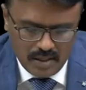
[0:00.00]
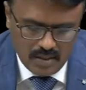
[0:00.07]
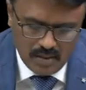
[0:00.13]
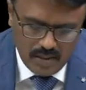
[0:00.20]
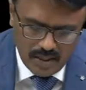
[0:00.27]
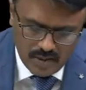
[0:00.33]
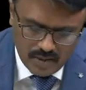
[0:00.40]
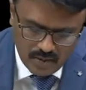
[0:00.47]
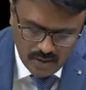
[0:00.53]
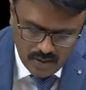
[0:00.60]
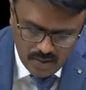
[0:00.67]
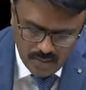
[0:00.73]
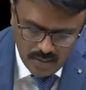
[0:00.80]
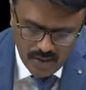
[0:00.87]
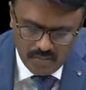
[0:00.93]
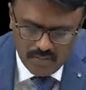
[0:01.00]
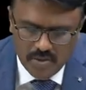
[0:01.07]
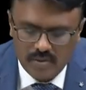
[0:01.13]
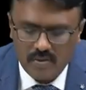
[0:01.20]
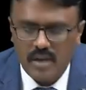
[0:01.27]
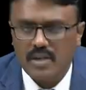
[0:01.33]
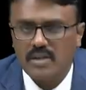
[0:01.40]
So that is called
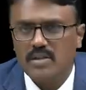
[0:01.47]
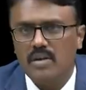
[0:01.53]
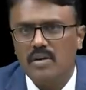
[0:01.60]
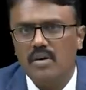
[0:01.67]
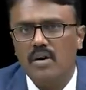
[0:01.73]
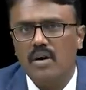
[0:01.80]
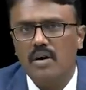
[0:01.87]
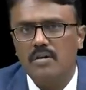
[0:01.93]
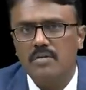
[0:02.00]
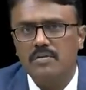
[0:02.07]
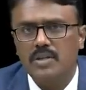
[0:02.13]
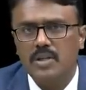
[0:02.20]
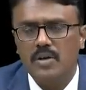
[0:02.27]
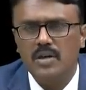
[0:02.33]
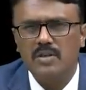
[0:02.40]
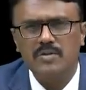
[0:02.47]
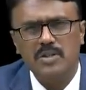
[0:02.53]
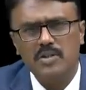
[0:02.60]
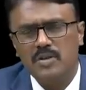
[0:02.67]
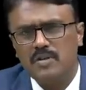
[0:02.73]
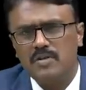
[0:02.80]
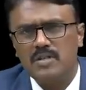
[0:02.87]
permissive action of steroids,
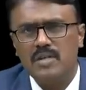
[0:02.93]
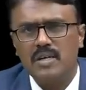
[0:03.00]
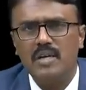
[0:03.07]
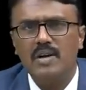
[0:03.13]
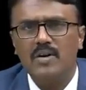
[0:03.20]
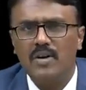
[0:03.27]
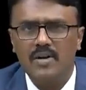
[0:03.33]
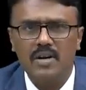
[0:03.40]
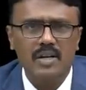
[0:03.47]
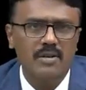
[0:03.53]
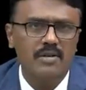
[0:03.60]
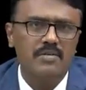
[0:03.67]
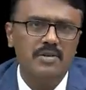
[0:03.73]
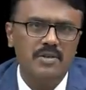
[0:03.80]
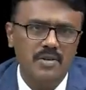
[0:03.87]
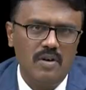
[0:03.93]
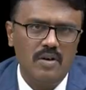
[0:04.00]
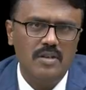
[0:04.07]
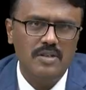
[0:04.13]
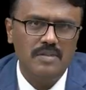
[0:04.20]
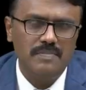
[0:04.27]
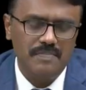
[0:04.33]
which you have studied already in your
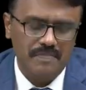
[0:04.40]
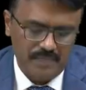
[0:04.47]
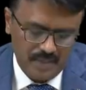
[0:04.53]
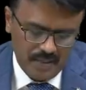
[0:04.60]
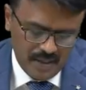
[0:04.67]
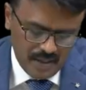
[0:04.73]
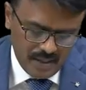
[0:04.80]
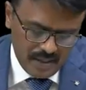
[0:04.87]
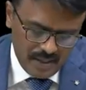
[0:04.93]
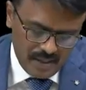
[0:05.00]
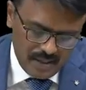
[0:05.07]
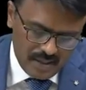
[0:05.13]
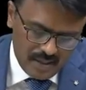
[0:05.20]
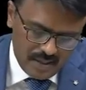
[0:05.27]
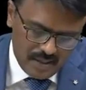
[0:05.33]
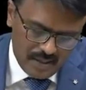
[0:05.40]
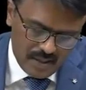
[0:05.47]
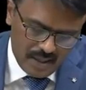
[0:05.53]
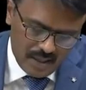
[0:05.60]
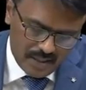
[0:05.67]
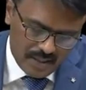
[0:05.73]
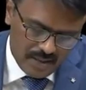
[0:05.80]
physiology. The
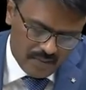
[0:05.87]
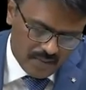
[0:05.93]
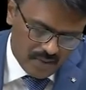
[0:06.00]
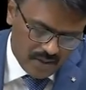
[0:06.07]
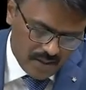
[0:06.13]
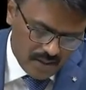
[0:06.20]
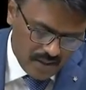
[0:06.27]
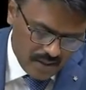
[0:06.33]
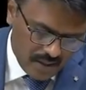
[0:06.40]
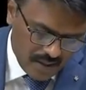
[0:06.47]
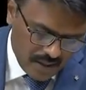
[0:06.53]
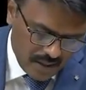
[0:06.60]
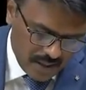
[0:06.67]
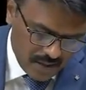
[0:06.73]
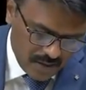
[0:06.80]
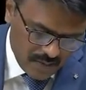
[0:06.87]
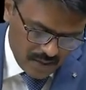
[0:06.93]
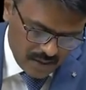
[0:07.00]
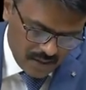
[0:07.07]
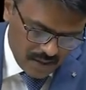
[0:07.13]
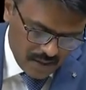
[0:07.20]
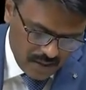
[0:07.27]
next important
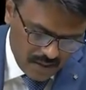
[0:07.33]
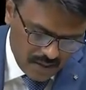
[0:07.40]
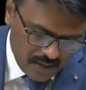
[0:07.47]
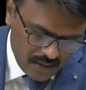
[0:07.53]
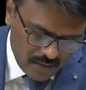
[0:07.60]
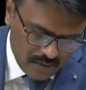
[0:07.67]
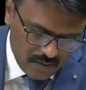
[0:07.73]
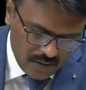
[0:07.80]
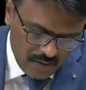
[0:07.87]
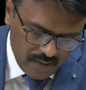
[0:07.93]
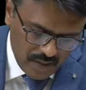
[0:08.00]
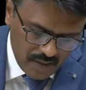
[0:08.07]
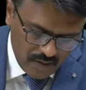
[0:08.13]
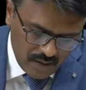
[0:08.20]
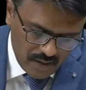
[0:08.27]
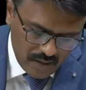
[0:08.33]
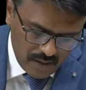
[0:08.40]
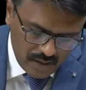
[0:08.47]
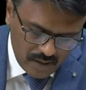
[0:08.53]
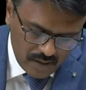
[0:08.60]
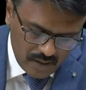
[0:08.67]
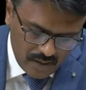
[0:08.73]
aspect is when we give the
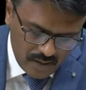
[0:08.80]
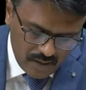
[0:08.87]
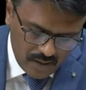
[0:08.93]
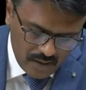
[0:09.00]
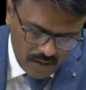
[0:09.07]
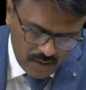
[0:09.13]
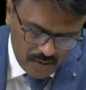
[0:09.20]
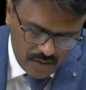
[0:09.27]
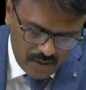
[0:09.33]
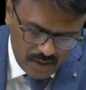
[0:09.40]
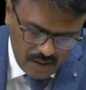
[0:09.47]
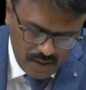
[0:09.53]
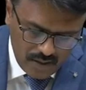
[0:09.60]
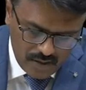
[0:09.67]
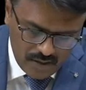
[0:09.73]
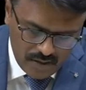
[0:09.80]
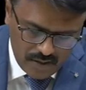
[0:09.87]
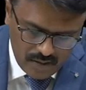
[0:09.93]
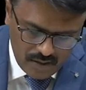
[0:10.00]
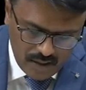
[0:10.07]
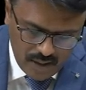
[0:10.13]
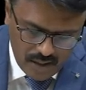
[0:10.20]
drug, you see
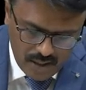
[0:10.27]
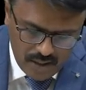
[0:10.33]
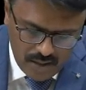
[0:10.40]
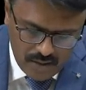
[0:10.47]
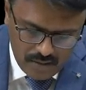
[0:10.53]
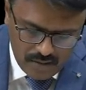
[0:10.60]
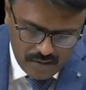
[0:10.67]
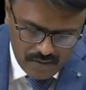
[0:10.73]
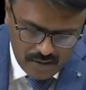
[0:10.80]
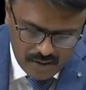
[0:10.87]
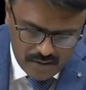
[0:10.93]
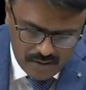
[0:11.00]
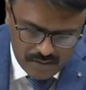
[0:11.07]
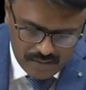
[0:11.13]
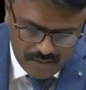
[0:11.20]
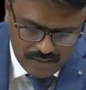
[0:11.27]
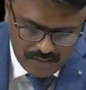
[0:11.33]
the additive effect.